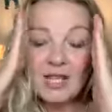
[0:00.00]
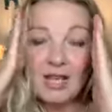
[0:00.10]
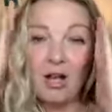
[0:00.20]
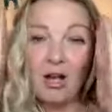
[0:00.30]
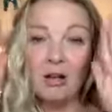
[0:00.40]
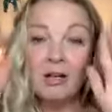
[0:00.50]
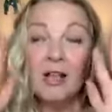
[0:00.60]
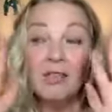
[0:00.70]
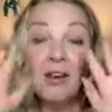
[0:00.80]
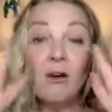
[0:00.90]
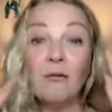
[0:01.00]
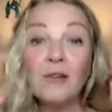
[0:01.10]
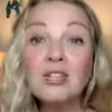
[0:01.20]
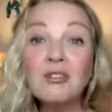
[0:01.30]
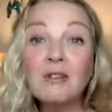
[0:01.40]
They're not
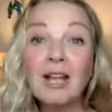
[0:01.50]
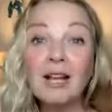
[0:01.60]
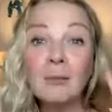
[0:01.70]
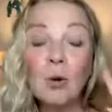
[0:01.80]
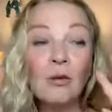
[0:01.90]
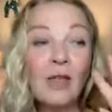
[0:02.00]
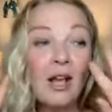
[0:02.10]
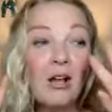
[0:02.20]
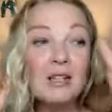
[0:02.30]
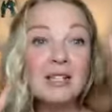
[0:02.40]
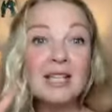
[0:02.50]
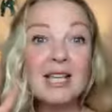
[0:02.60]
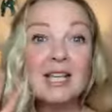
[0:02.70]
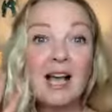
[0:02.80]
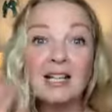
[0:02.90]
visionary anymore. They can't
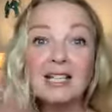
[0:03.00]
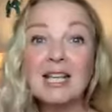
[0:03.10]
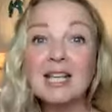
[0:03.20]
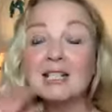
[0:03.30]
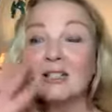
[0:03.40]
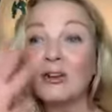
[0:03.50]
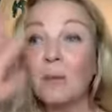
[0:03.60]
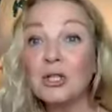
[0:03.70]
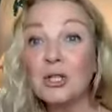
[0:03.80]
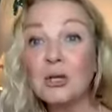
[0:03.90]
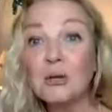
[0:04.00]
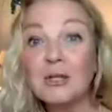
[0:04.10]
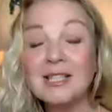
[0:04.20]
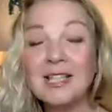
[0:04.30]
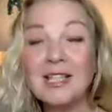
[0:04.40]
see ideas and
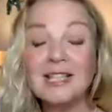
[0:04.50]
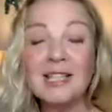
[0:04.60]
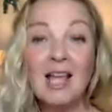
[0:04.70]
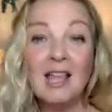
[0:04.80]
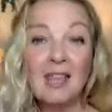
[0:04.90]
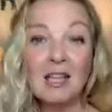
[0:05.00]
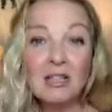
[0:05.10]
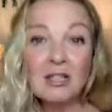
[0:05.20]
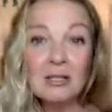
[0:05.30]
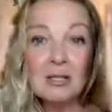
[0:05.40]
opportunities. They're just